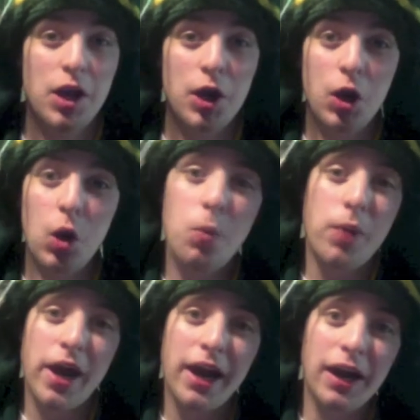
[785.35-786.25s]
Go
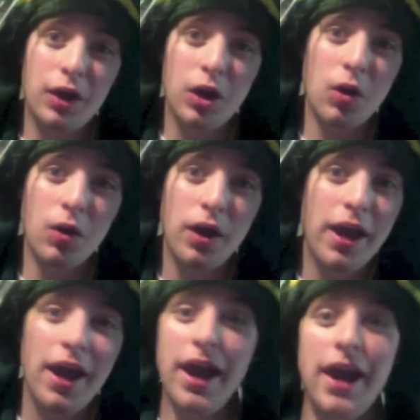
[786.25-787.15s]
Pack, go.
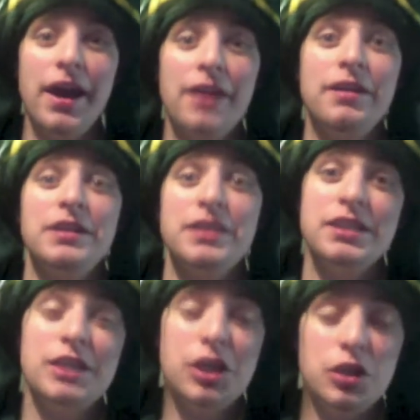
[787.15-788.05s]
And
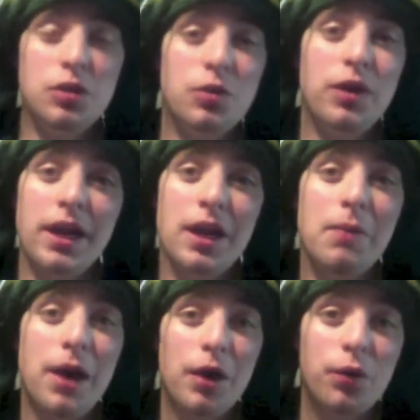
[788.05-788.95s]
see you in
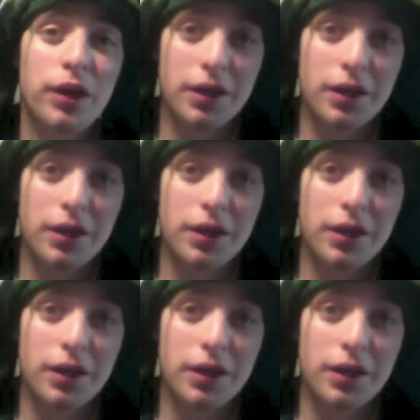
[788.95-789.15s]
about a week.